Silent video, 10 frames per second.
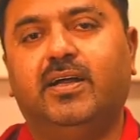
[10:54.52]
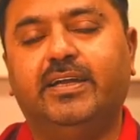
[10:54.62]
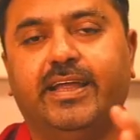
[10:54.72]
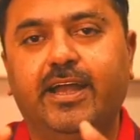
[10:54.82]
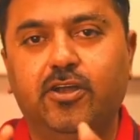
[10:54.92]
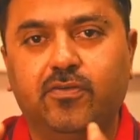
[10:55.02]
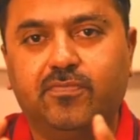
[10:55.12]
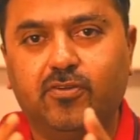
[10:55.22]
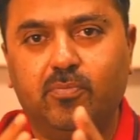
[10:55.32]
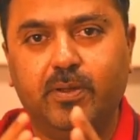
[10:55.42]
at the end
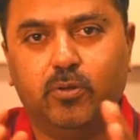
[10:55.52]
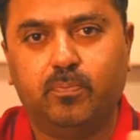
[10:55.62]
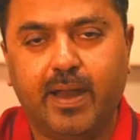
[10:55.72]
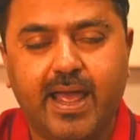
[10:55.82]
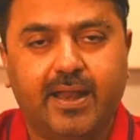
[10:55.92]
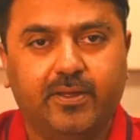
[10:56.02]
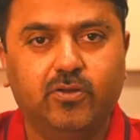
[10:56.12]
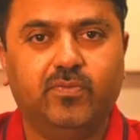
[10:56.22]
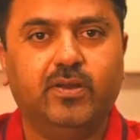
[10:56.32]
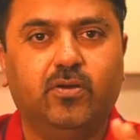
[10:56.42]
of your menu plan,
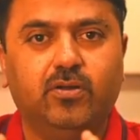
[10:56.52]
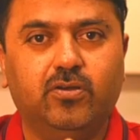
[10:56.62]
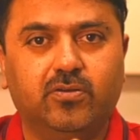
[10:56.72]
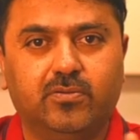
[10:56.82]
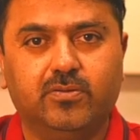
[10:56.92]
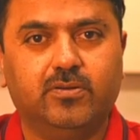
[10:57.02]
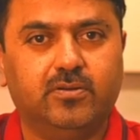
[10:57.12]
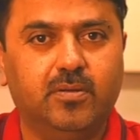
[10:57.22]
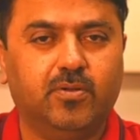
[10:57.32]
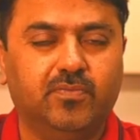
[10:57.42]
when all
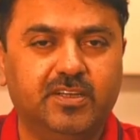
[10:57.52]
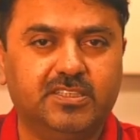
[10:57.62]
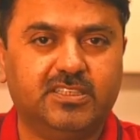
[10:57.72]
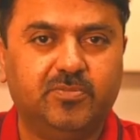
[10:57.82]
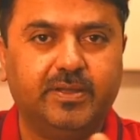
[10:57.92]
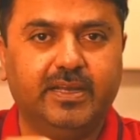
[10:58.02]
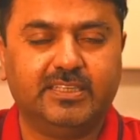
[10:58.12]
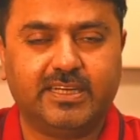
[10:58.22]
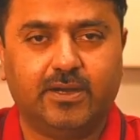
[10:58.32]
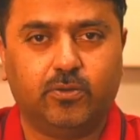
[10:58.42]
your number of dishes have
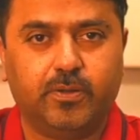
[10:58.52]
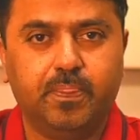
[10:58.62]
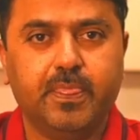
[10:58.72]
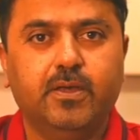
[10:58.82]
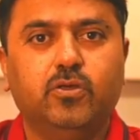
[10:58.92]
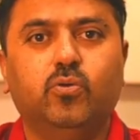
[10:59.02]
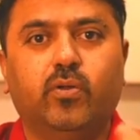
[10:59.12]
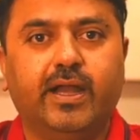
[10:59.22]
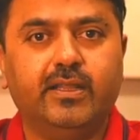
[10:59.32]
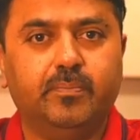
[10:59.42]
been listed out,
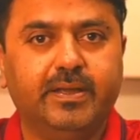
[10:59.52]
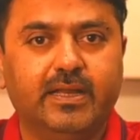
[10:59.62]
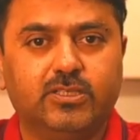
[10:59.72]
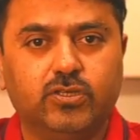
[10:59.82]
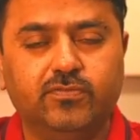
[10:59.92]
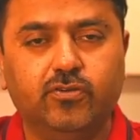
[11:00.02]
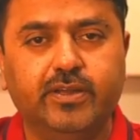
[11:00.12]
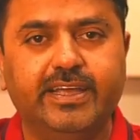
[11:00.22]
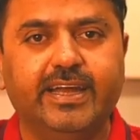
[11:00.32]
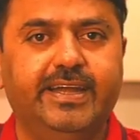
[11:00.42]
you will write the big list of
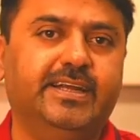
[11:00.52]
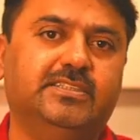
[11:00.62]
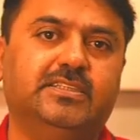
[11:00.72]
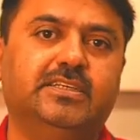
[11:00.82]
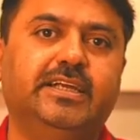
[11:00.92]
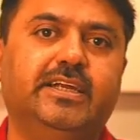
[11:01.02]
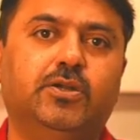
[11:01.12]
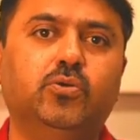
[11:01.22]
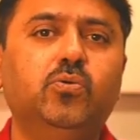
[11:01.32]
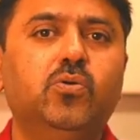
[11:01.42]
your ingredients
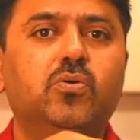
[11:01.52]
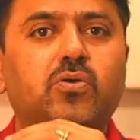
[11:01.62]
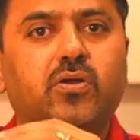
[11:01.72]
needed to